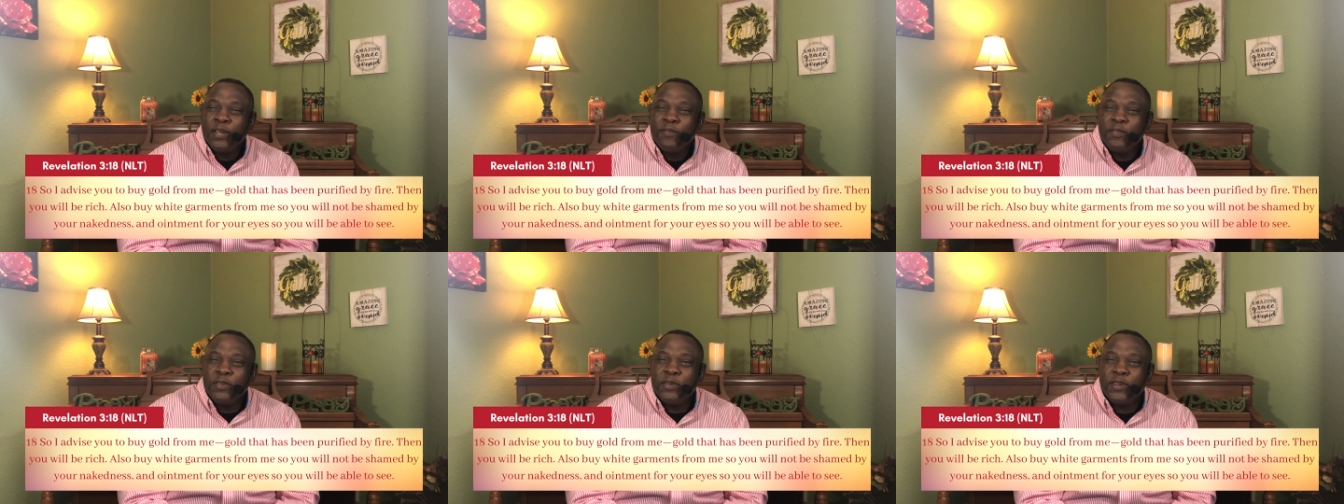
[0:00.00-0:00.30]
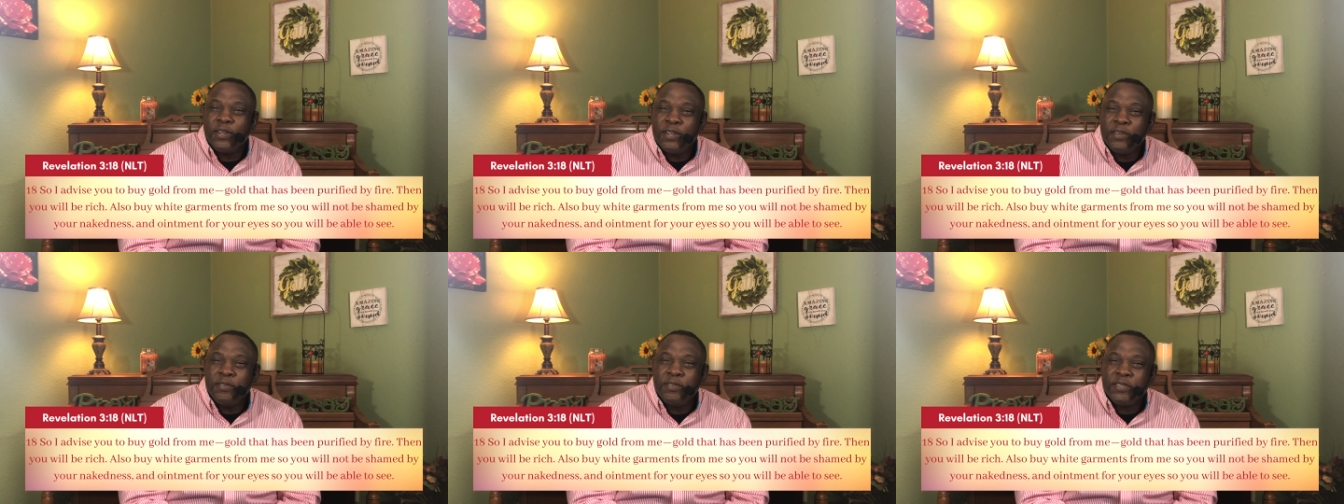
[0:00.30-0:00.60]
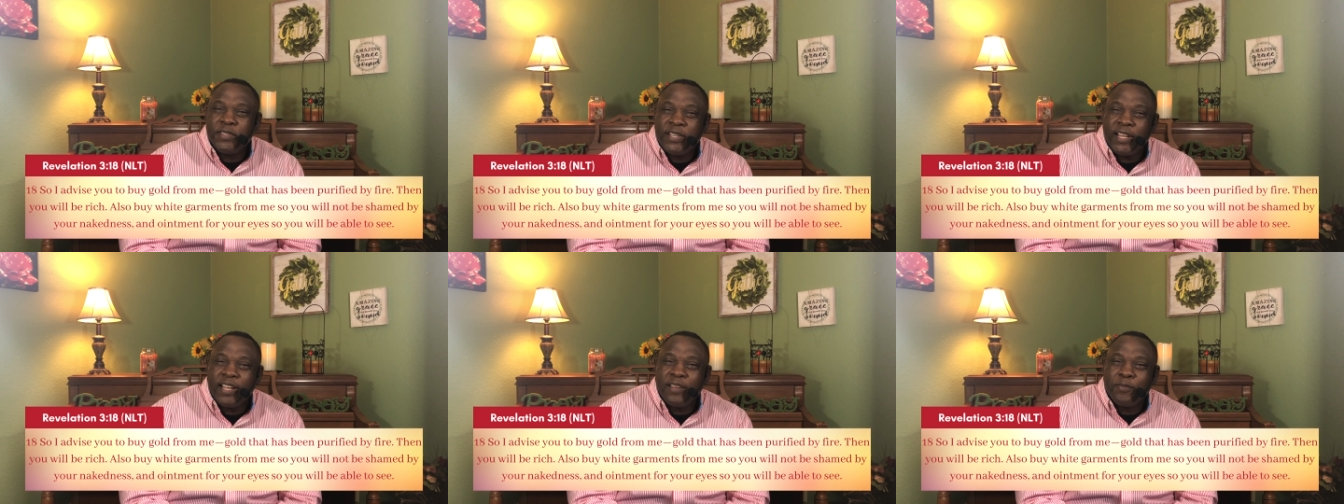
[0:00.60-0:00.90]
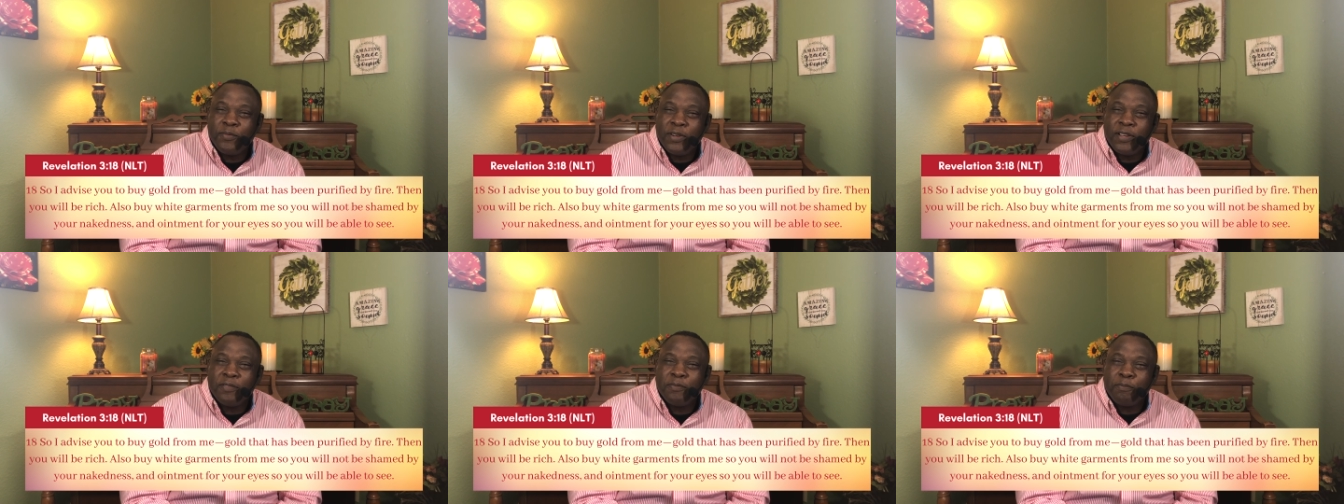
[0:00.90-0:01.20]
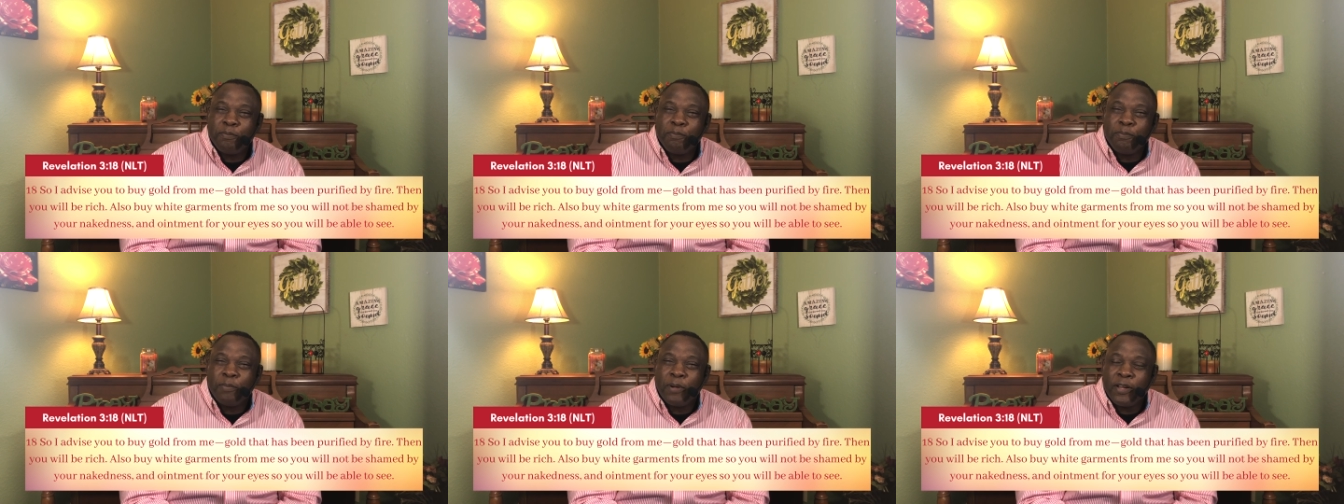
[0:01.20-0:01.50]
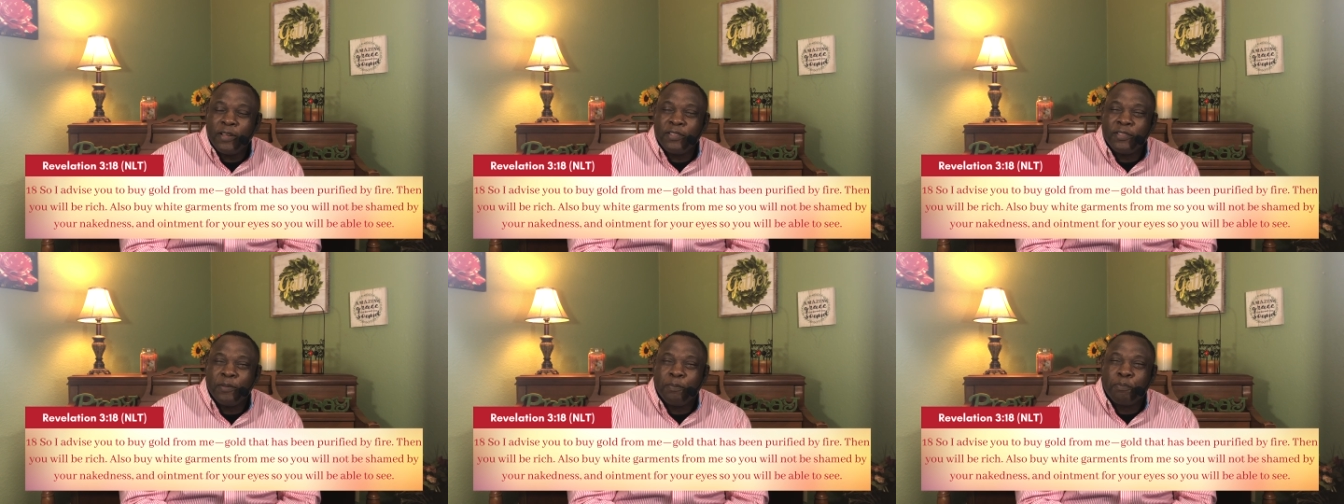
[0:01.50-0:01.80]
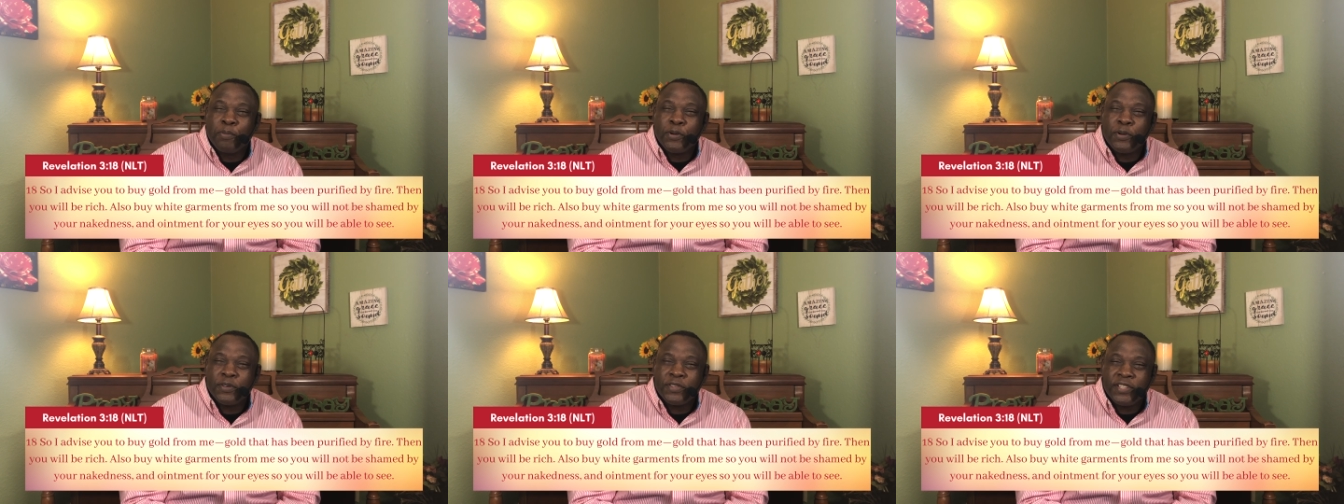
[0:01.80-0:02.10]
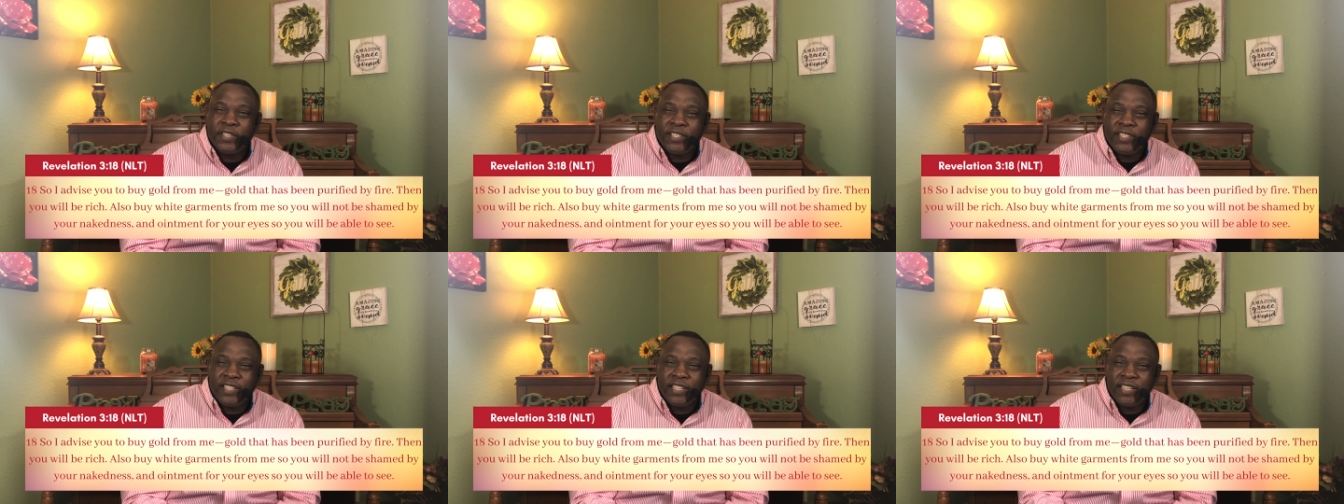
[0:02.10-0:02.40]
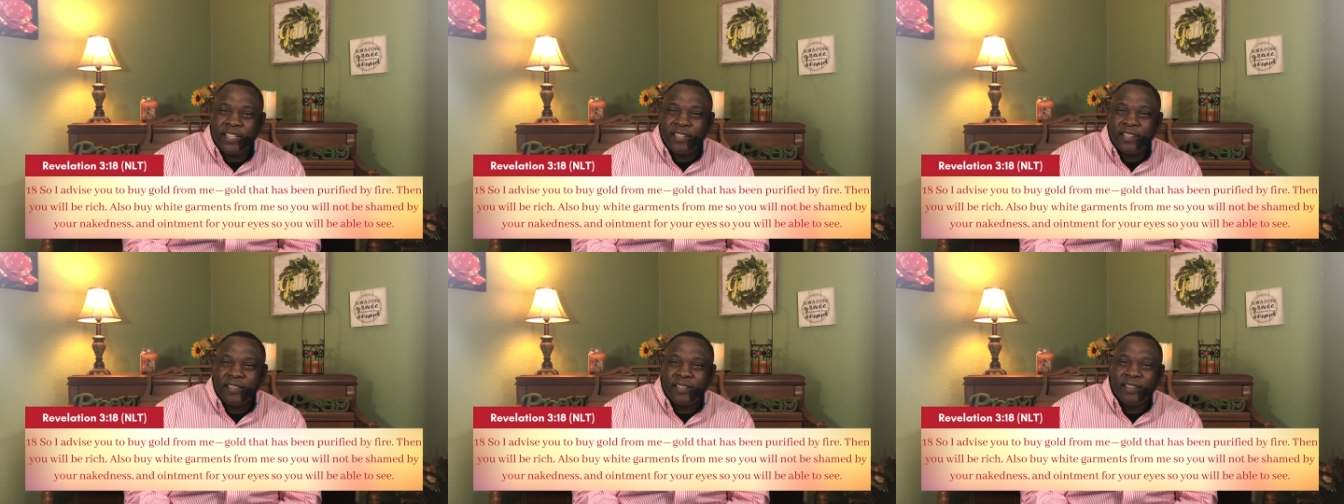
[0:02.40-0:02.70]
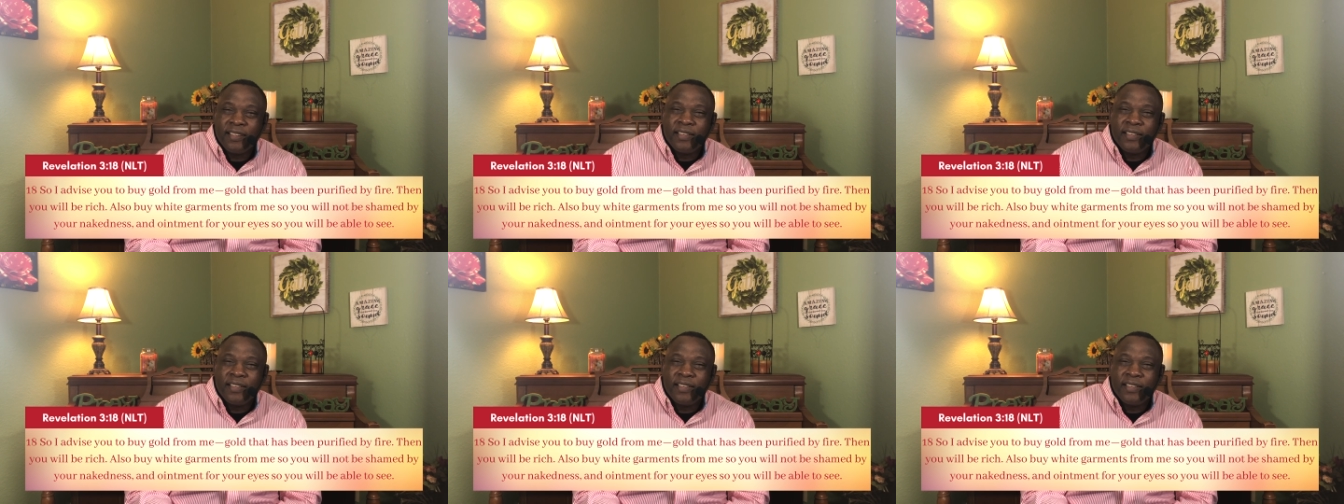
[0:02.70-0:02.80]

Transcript: if you understand what uh, the purchasing,